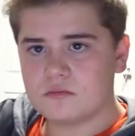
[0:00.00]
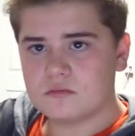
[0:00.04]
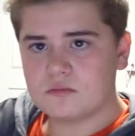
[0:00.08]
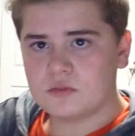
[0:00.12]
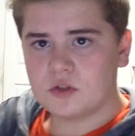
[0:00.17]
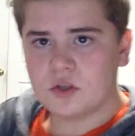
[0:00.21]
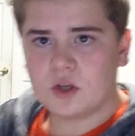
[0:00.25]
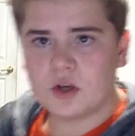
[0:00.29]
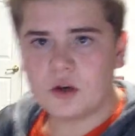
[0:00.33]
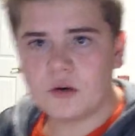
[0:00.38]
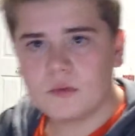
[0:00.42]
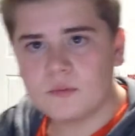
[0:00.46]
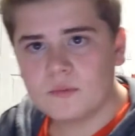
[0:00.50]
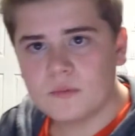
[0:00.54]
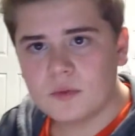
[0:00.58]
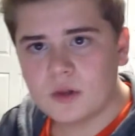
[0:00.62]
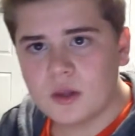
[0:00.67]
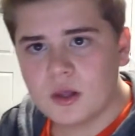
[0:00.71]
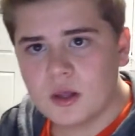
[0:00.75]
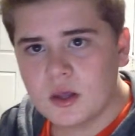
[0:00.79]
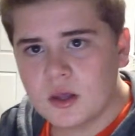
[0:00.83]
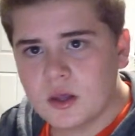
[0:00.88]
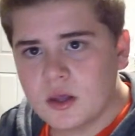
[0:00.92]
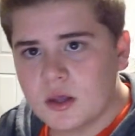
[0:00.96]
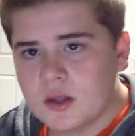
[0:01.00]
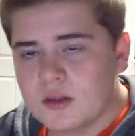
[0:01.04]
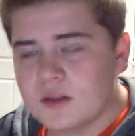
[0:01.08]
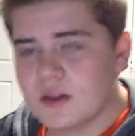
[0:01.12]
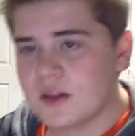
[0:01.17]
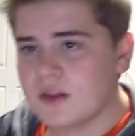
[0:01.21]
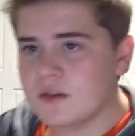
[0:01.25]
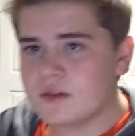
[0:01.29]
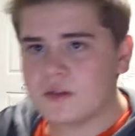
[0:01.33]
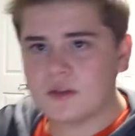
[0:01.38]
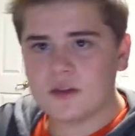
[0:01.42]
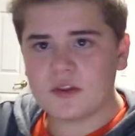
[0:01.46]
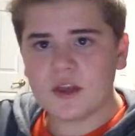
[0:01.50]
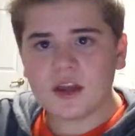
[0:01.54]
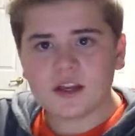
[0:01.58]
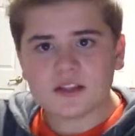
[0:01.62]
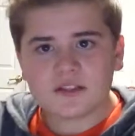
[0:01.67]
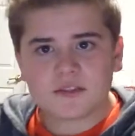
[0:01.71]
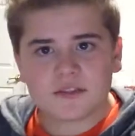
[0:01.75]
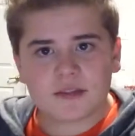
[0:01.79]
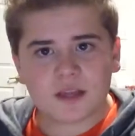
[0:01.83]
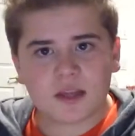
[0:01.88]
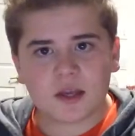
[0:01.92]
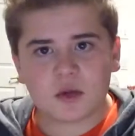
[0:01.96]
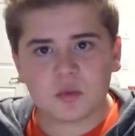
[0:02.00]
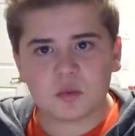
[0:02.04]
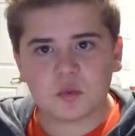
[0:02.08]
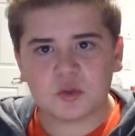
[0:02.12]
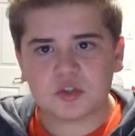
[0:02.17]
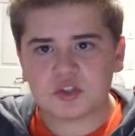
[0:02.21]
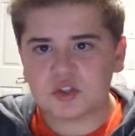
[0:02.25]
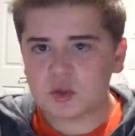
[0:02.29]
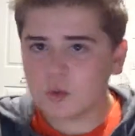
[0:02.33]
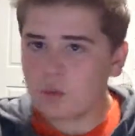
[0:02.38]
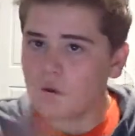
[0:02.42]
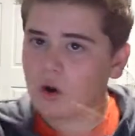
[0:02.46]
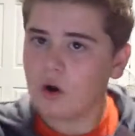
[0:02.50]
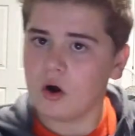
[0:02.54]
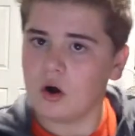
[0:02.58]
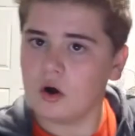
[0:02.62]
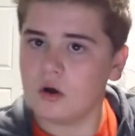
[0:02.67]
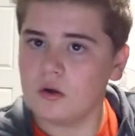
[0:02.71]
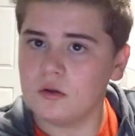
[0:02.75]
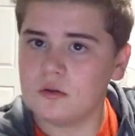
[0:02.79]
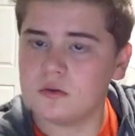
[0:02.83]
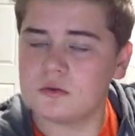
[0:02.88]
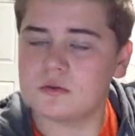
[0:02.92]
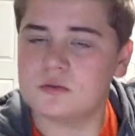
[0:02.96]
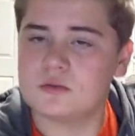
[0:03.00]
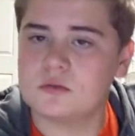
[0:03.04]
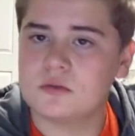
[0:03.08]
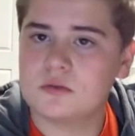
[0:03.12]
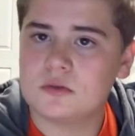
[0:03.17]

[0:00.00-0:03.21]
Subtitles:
you know? Then the next thing was the wall.